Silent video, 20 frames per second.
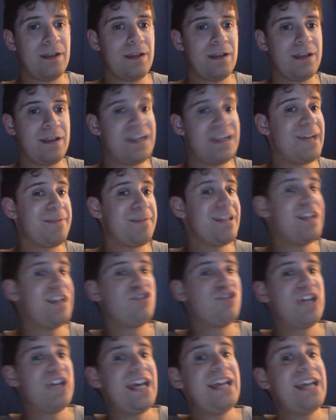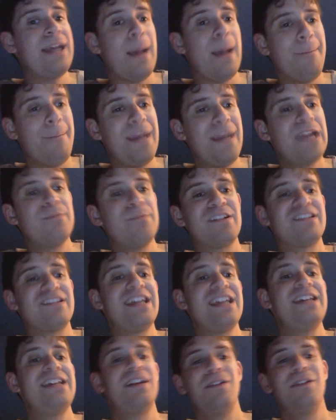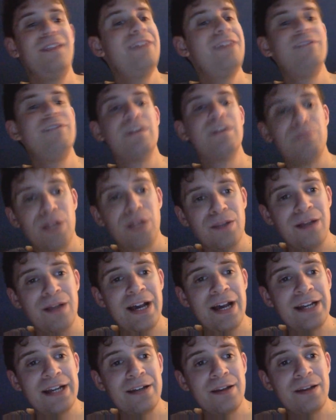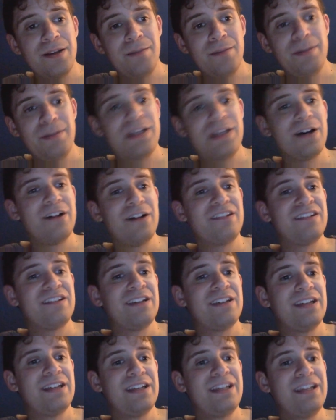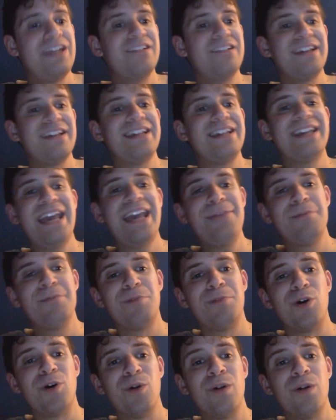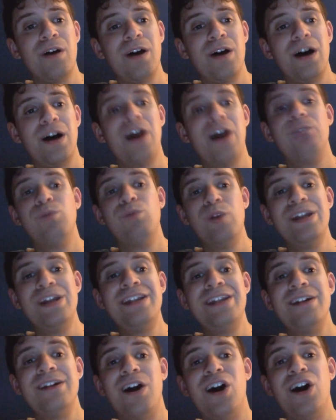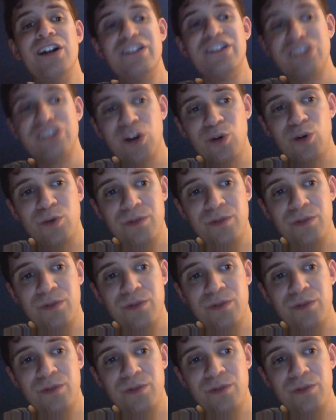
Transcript: He kept saying that Jey made a mistake leaving the bloodline because he is incapable of winning on his own.